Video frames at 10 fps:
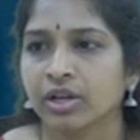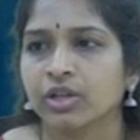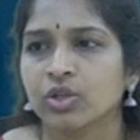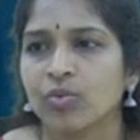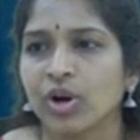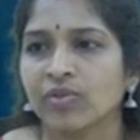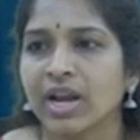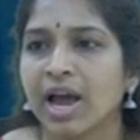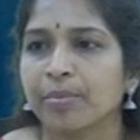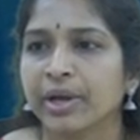So what will
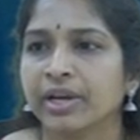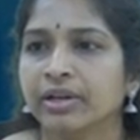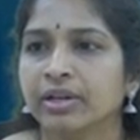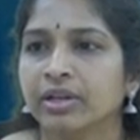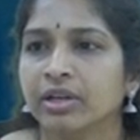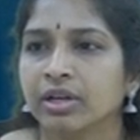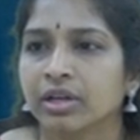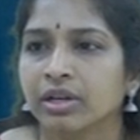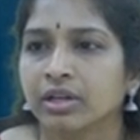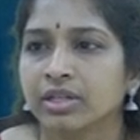happen?
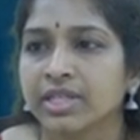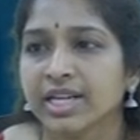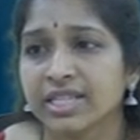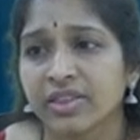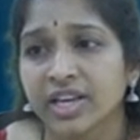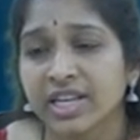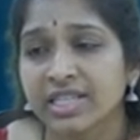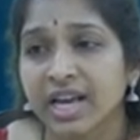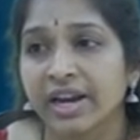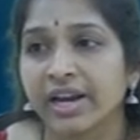Since these
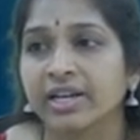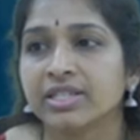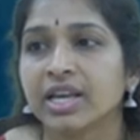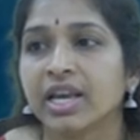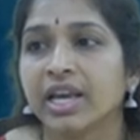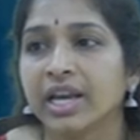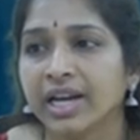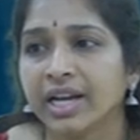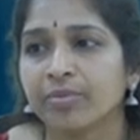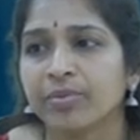currents heat
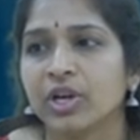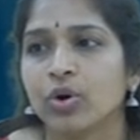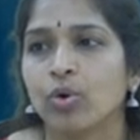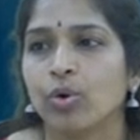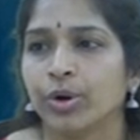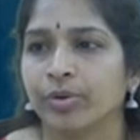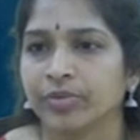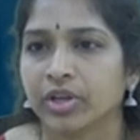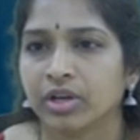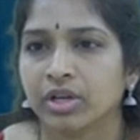up the core,
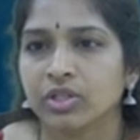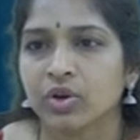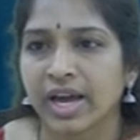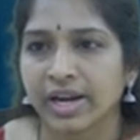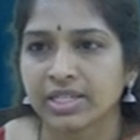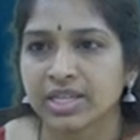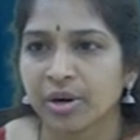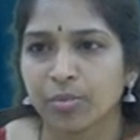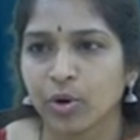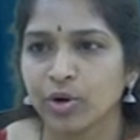so currents are
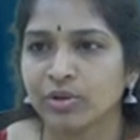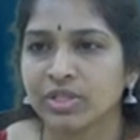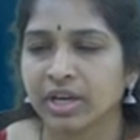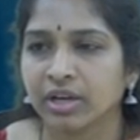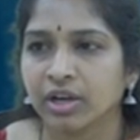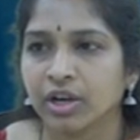producing.